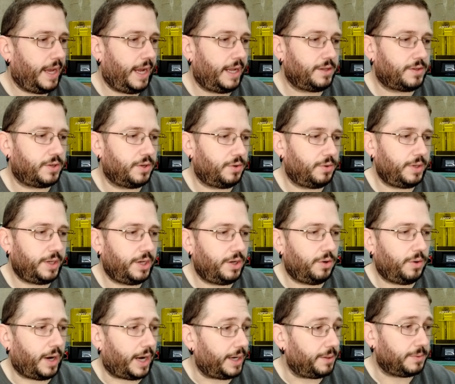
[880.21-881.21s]
And so,
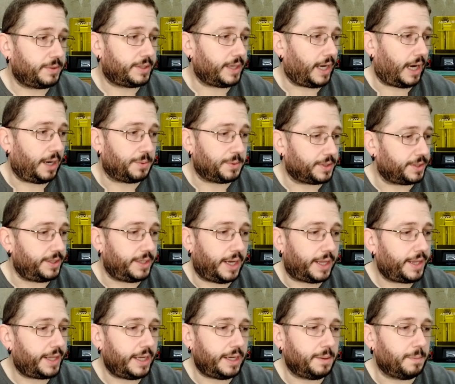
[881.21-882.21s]
I was
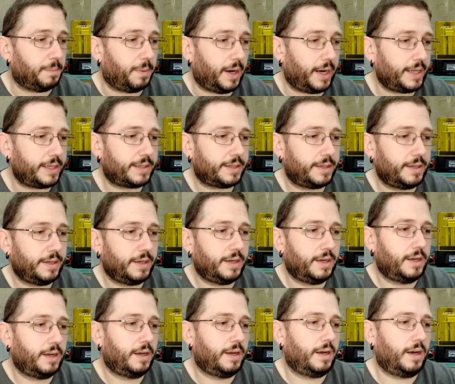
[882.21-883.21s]
nothing but
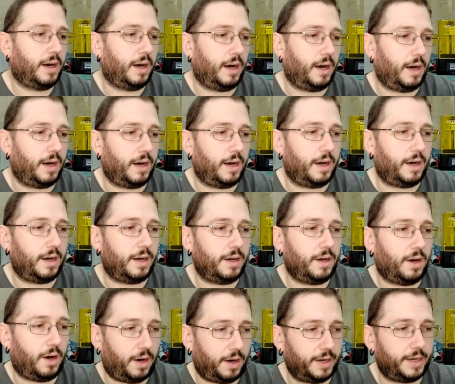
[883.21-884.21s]

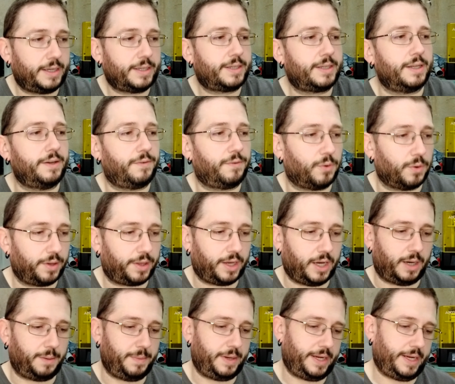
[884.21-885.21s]
honest and
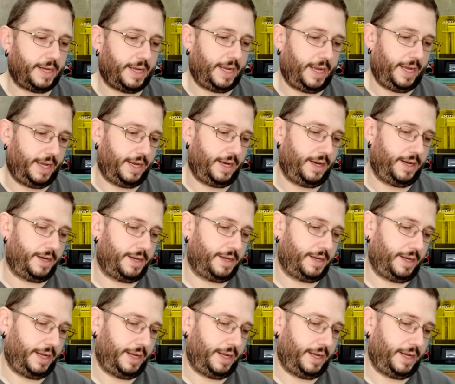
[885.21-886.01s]
forthcoming and